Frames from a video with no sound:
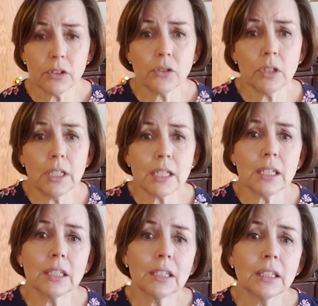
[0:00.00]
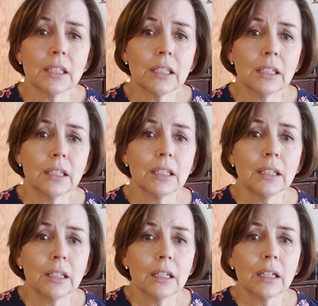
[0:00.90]
the street.
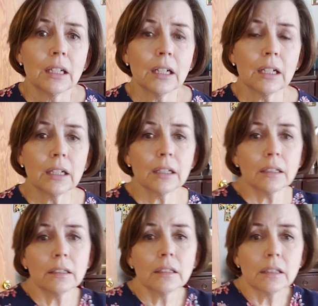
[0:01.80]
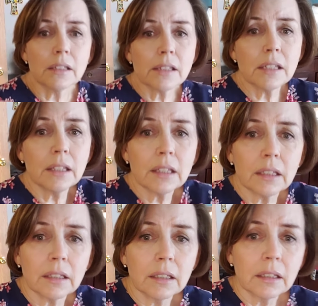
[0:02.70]
You see
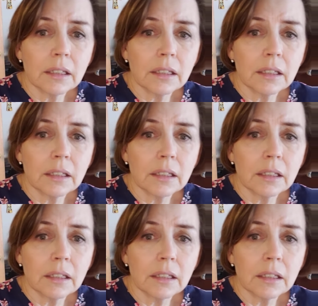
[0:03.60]
the